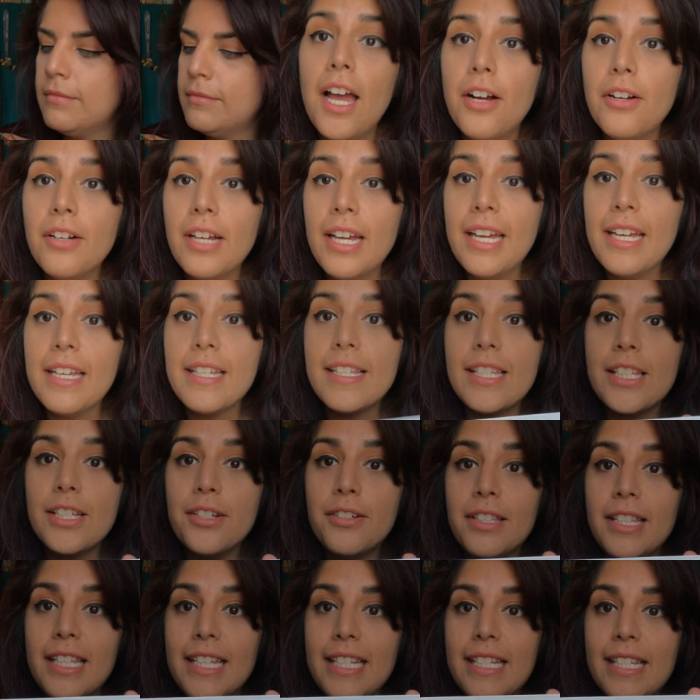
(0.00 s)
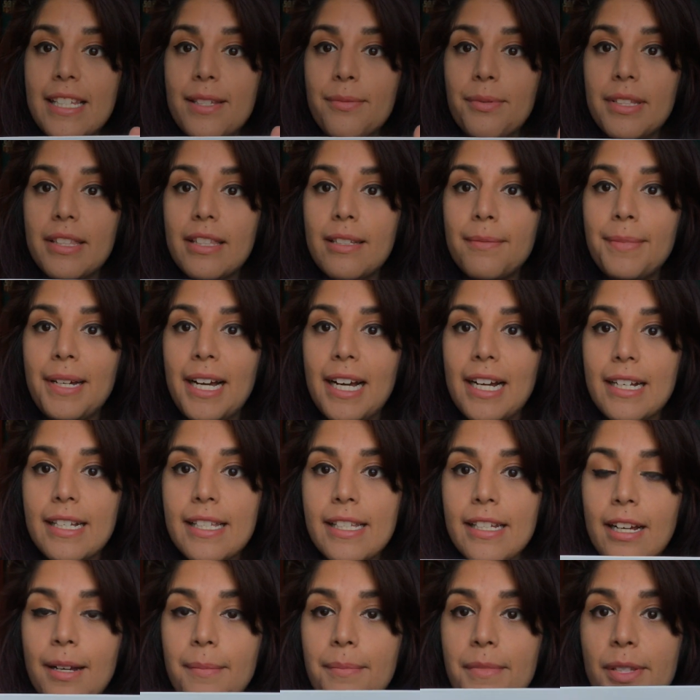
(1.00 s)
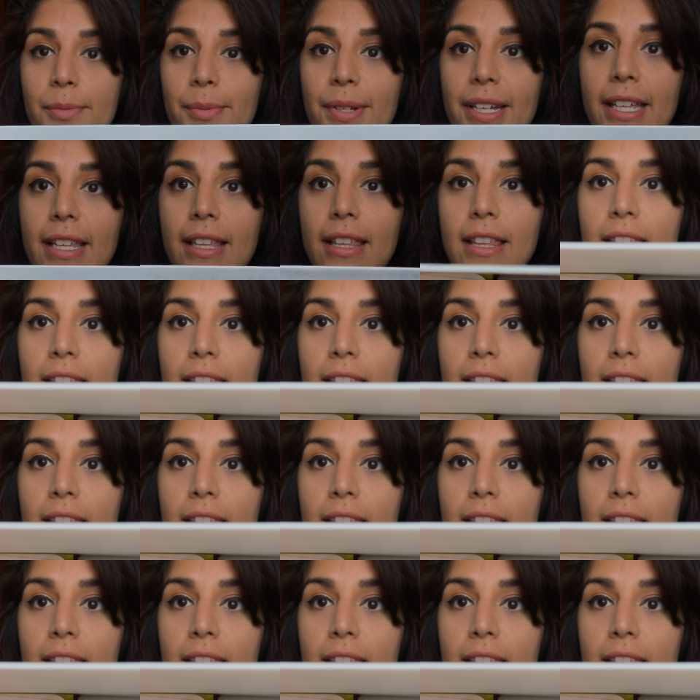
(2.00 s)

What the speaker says: Okay, so this is what the box comes with.